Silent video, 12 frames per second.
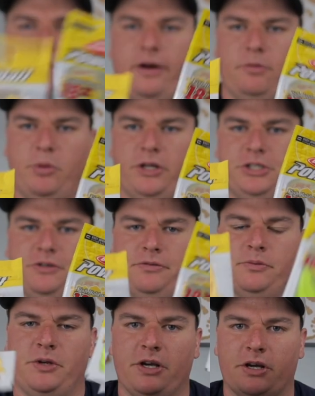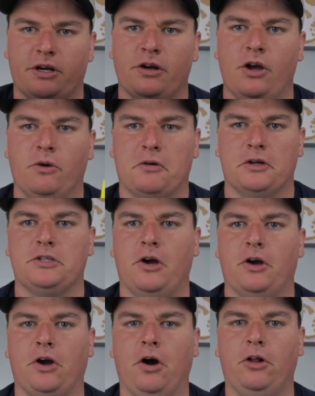I got a bunch of them here. We're going to
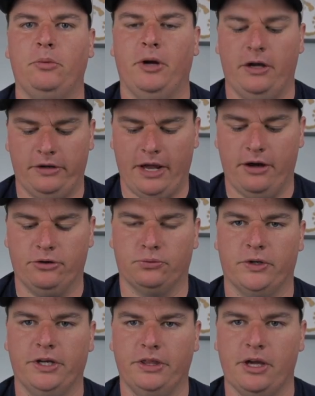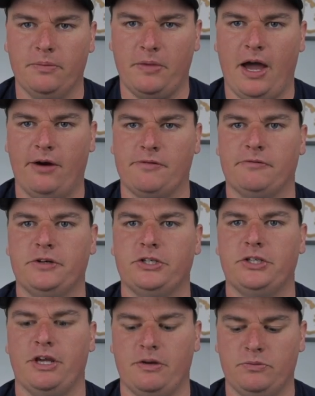talk all about how to rig them, how to
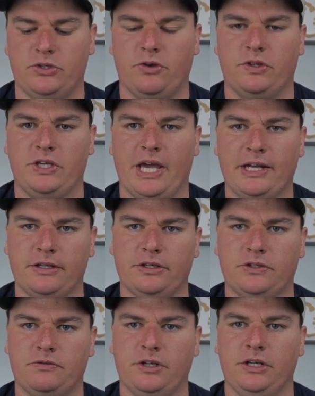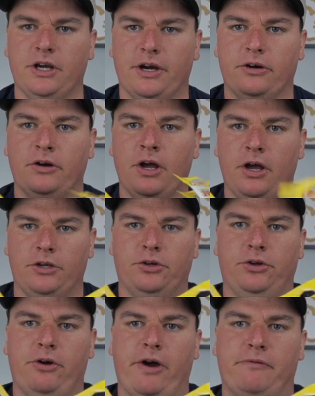fish them, so at the end of this video
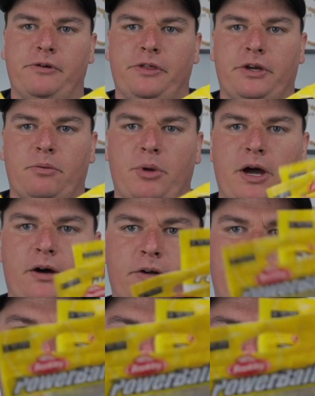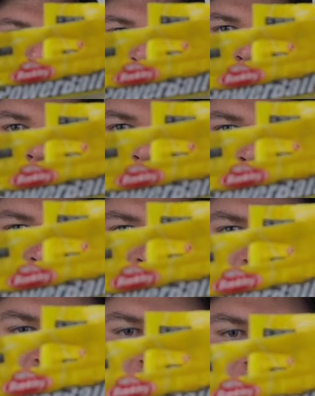you'll know everything about these Berkley
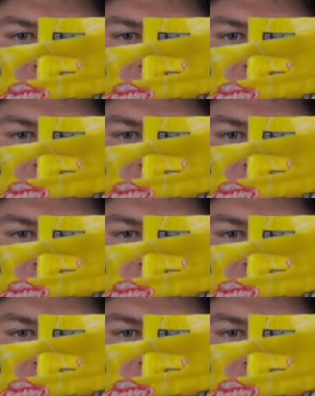Power Bait